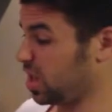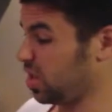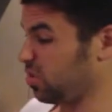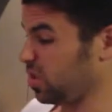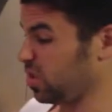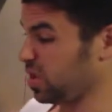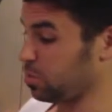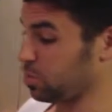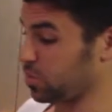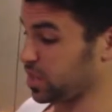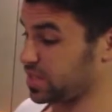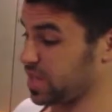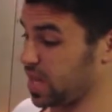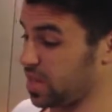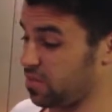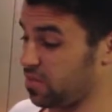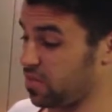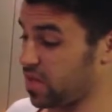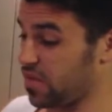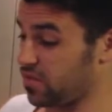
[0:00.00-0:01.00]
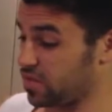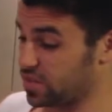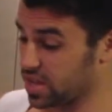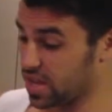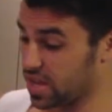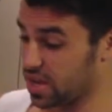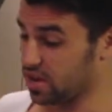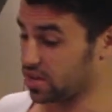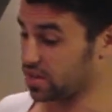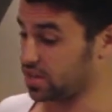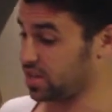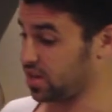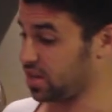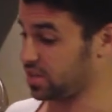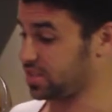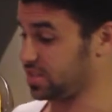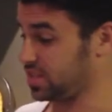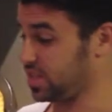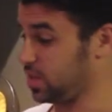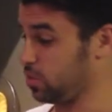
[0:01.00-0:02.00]
It really brings out the flavours. And I
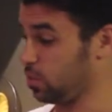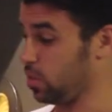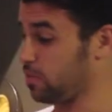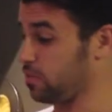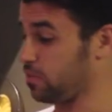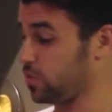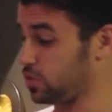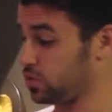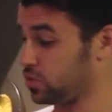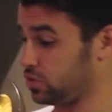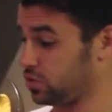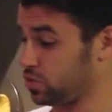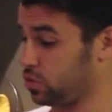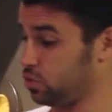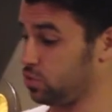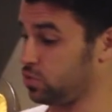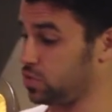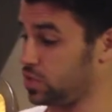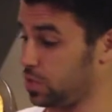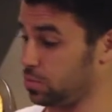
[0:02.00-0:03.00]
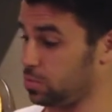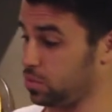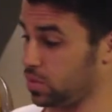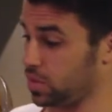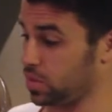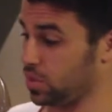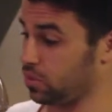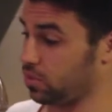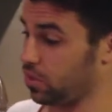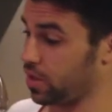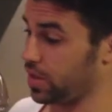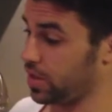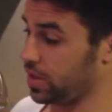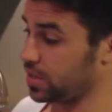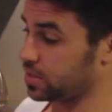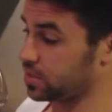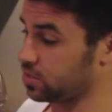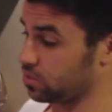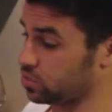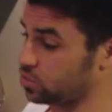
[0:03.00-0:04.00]
tell you what, for 2 simple
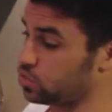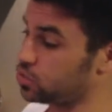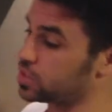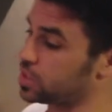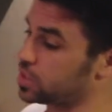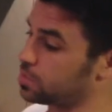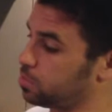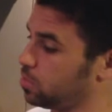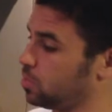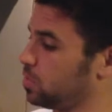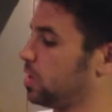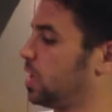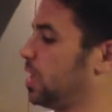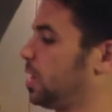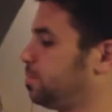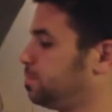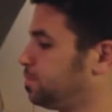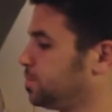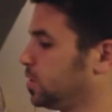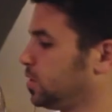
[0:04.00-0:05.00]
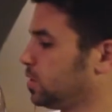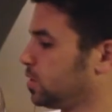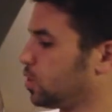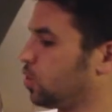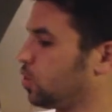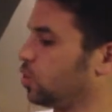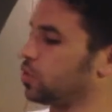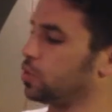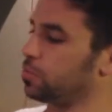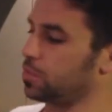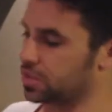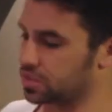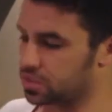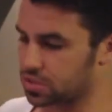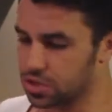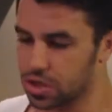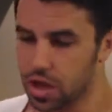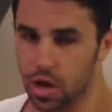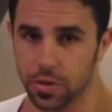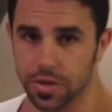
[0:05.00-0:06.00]
ingredients or 2 simple condiments
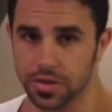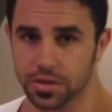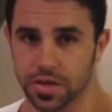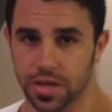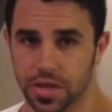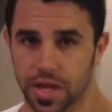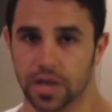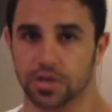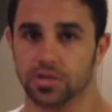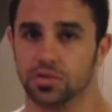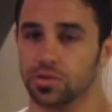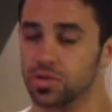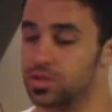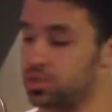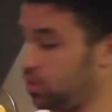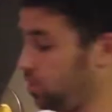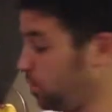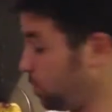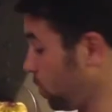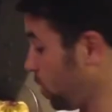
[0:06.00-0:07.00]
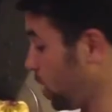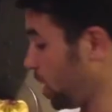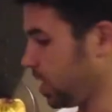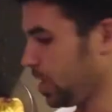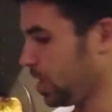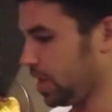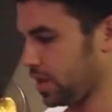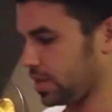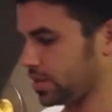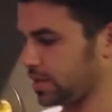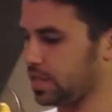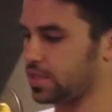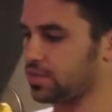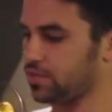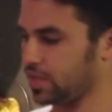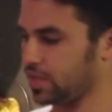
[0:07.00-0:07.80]
to go into the actual stir fry, it tastes